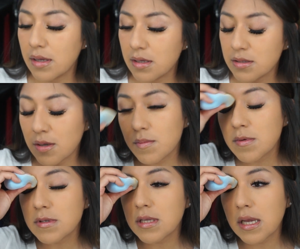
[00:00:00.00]
It's
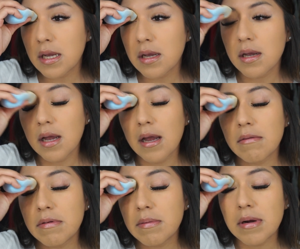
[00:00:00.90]
almost like
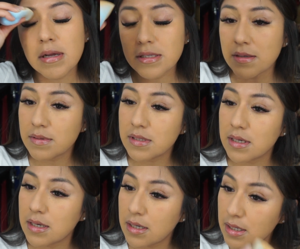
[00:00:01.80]
everywhere else it was
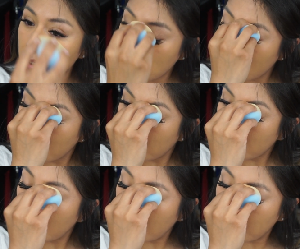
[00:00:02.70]
good,
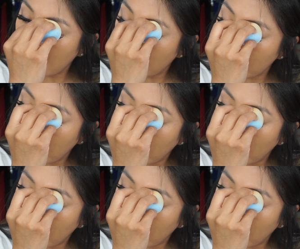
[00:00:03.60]
but under my